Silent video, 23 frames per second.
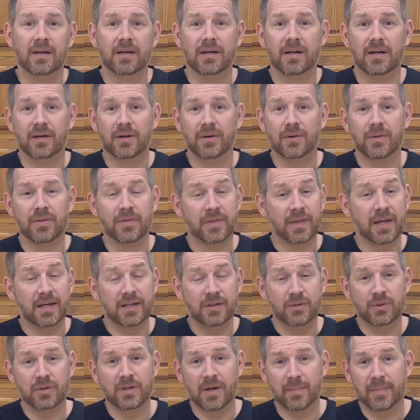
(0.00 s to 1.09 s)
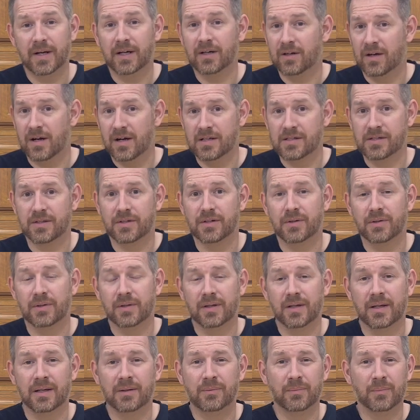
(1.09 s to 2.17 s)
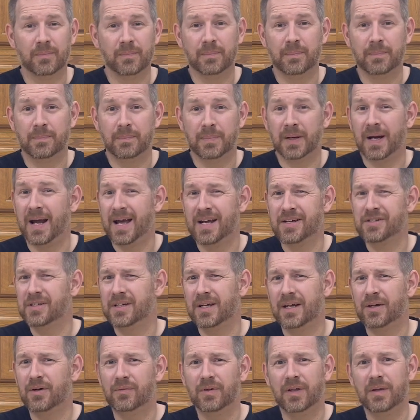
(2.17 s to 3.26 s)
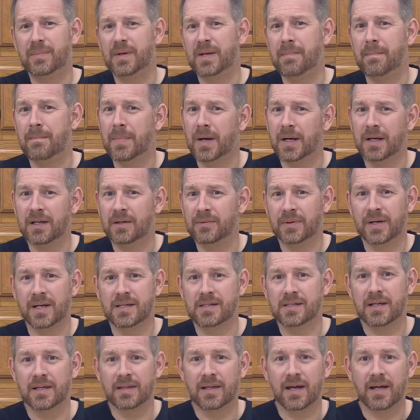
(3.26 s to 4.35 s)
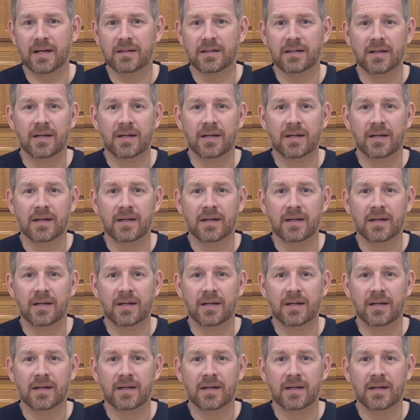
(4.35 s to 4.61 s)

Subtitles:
Now, they do come at a cost though, but I don't really mean money when I say that.